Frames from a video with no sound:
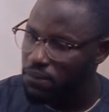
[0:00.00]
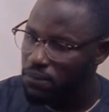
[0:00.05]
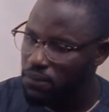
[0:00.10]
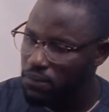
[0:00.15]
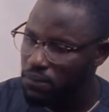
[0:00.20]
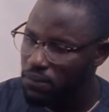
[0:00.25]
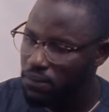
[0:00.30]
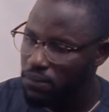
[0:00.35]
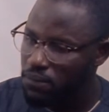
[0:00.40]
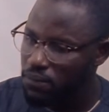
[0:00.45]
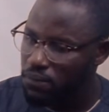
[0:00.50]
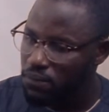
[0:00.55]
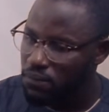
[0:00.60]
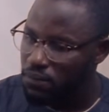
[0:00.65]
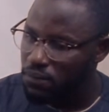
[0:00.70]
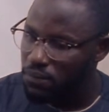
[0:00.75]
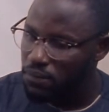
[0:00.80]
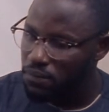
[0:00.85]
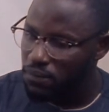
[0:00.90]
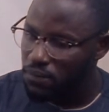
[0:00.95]

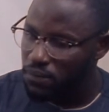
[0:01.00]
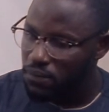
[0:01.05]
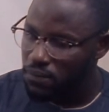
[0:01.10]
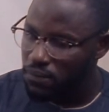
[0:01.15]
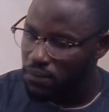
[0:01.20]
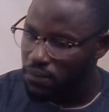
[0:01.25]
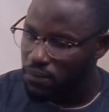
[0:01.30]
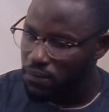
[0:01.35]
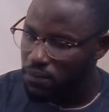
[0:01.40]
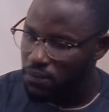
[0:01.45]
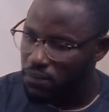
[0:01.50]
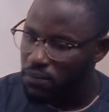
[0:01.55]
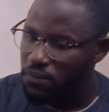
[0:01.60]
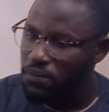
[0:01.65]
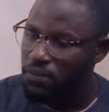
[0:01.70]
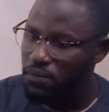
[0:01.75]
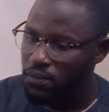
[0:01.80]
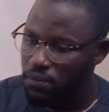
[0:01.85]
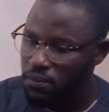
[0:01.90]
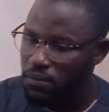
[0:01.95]

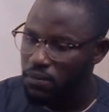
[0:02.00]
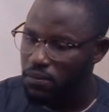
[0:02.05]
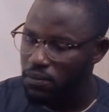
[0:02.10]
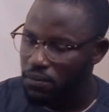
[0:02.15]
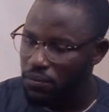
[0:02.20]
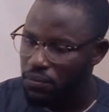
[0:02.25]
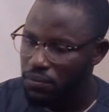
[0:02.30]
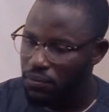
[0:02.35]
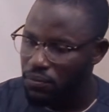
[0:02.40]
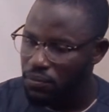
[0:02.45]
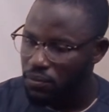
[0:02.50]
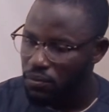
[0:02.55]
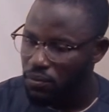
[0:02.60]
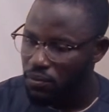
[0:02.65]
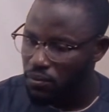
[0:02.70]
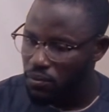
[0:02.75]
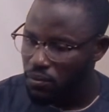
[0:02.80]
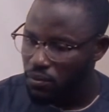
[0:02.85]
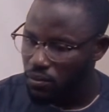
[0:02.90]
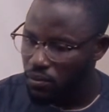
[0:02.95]

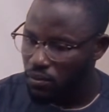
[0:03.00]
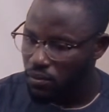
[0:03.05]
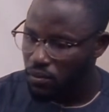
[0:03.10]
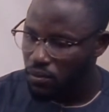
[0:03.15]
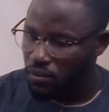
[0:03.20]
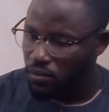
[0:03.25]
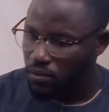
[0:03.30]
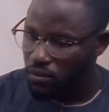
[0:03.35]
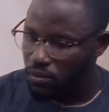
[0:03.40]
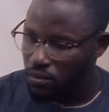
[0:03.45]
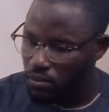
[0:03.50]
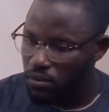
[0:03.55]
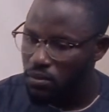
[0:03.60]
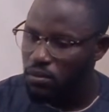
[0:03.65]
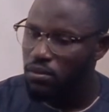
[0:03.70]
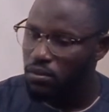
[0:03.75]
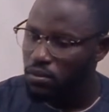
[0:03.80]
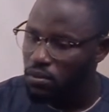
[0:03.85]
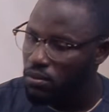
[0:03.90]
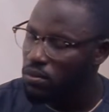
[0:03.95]

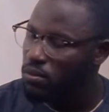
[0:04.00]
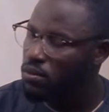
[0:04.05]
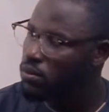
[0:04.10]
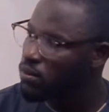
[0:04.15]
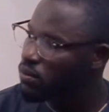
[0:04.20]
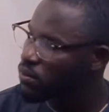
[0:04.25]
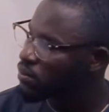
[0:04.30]
No words are spoken by the person on screen.